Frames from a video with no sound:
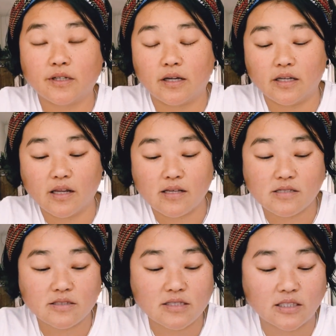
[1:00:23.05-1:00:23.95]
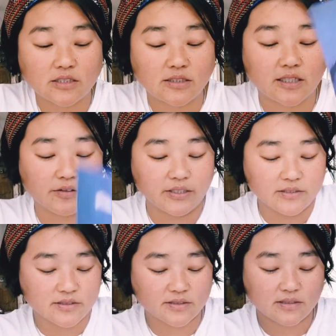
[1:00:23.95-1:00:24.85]
sign as a
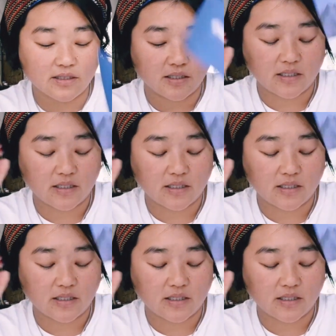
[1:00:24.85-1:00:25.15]
Sagittarius.